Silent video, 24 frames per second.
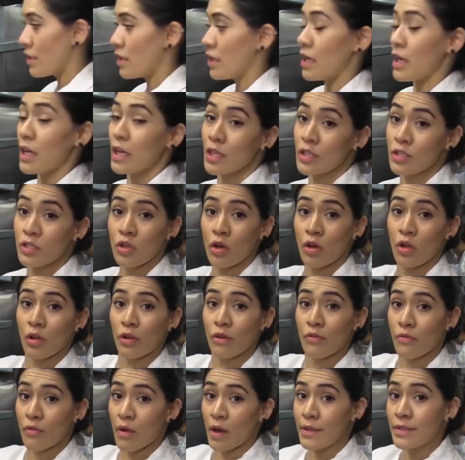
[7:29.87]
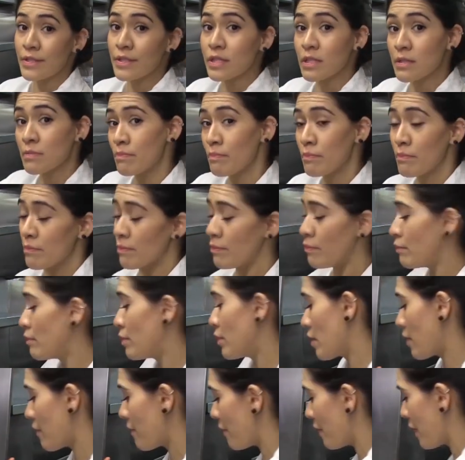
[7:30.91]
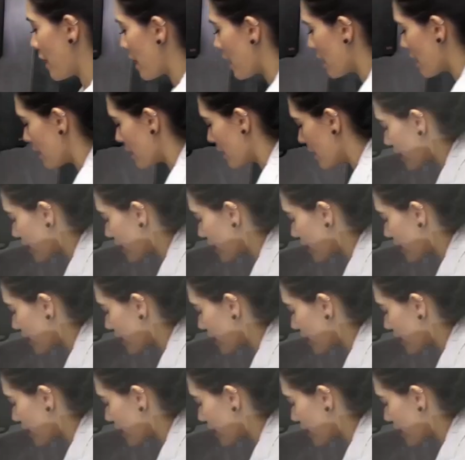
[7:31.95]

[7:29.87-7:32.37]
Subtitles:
the yolk runs beautifully.